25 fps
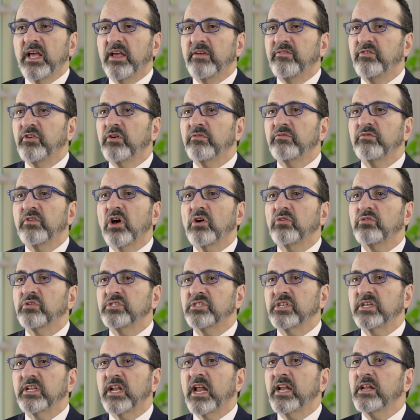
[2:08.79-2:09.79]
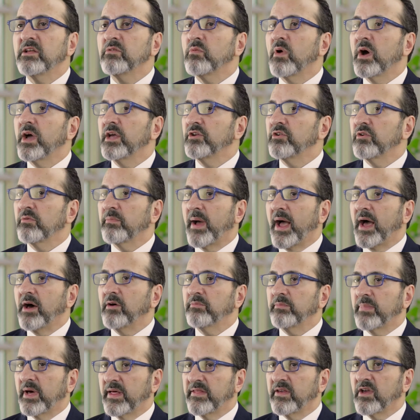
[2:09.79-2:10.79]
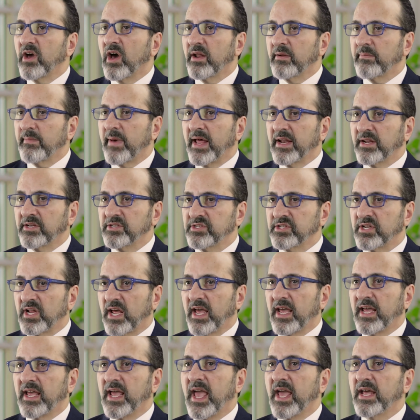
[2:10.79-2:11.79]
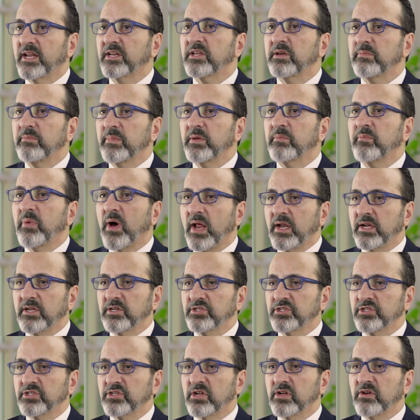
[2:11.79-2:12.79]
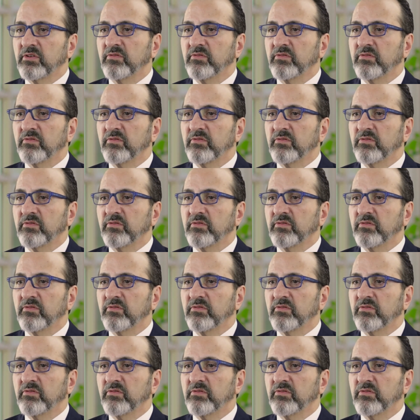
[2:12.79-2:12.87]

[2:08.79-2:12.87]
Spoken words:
if you have notice in any way, you're bound by the automatic stay and can be punished